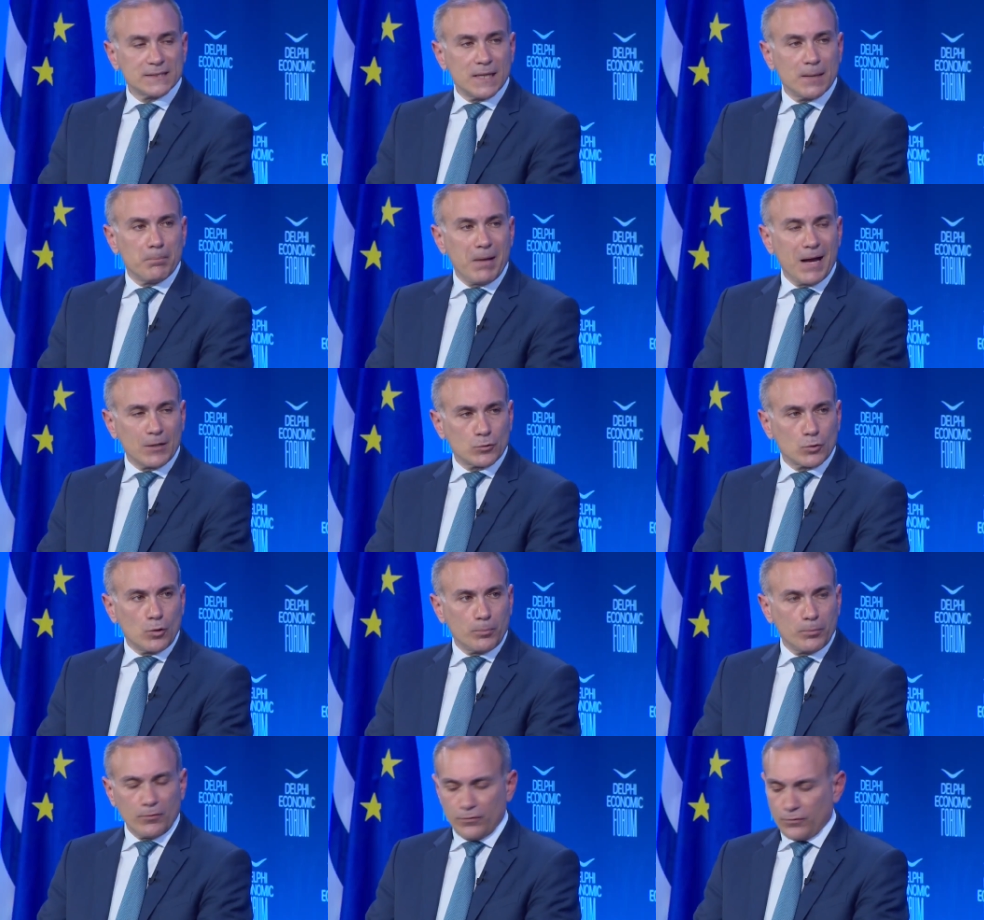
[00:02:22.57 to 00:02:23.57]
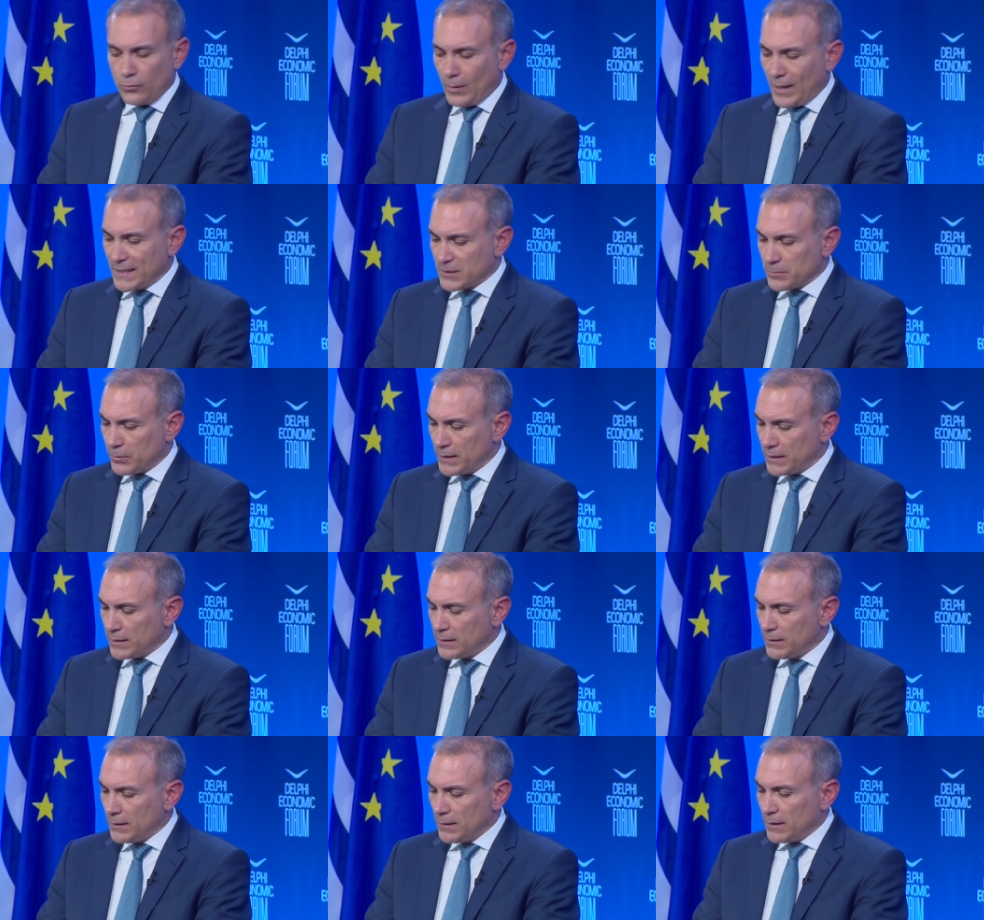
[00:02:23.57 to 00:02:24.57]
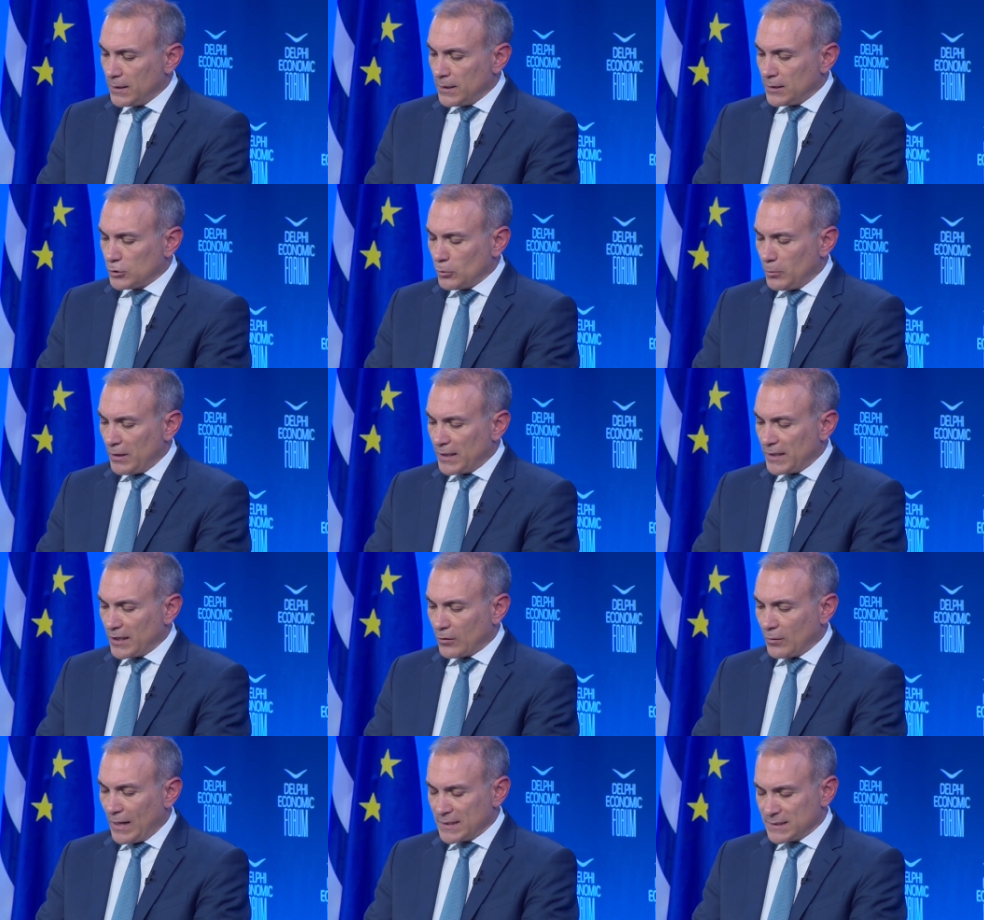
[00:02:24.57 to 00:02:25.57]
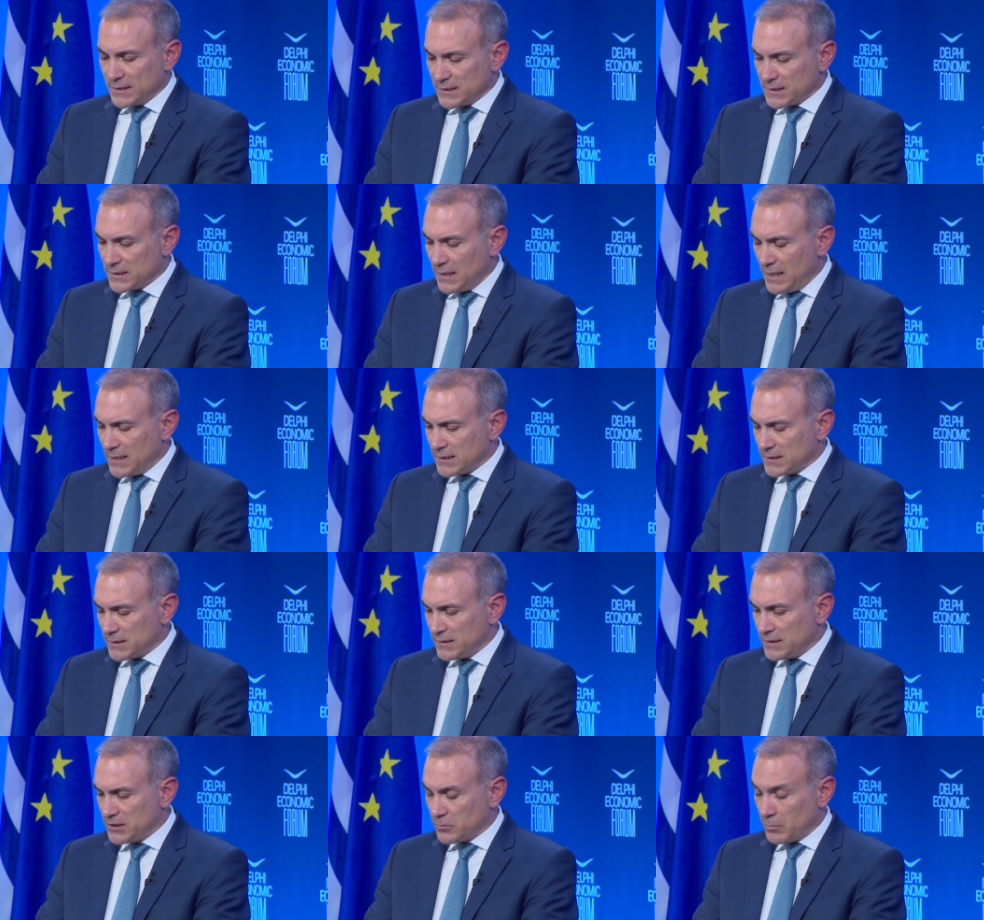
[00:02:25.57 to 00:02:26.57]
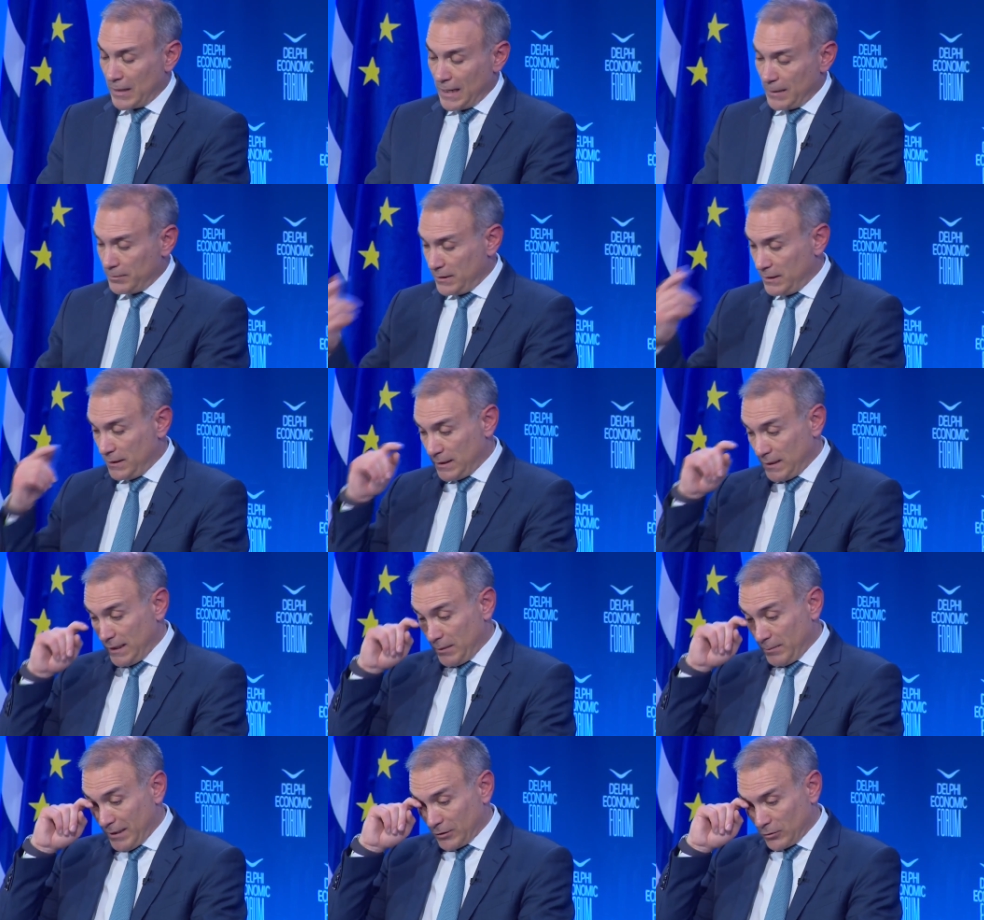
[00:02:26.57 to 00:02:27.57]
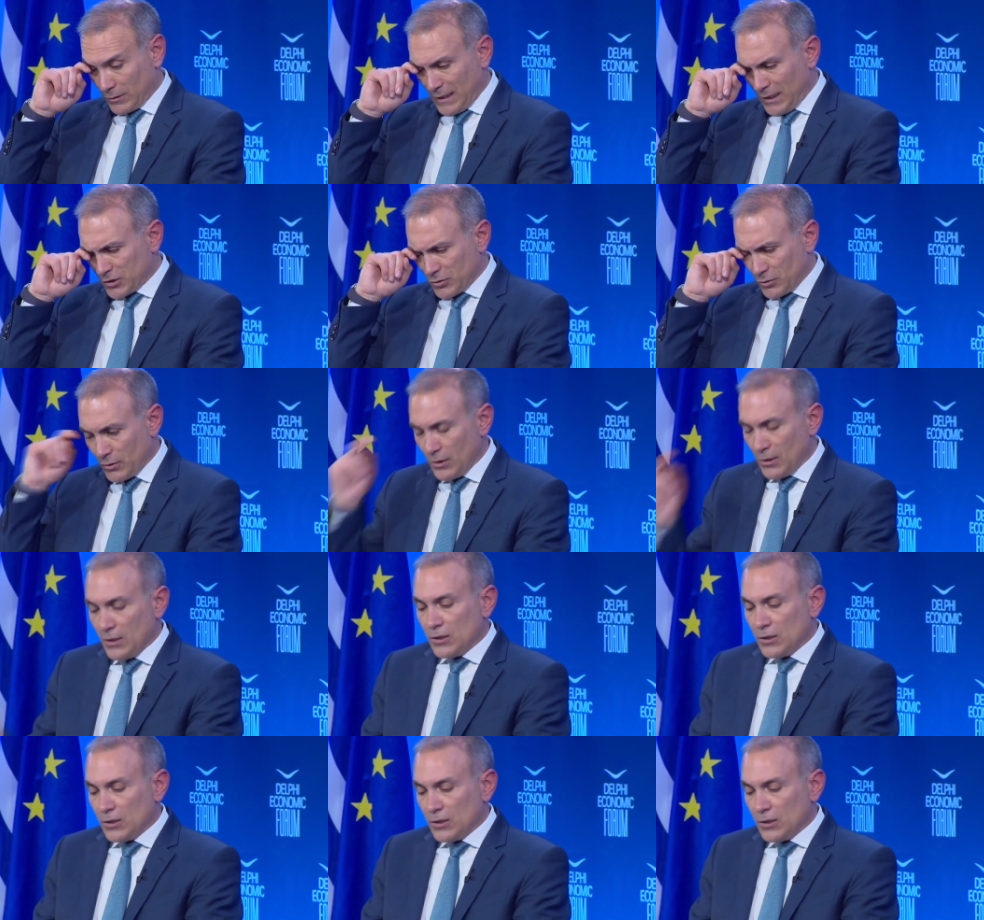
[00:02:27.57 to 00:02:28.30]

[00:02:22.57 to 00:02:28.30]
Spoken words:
a backdrop of widespread turbulence and crisis, as described in my introduction.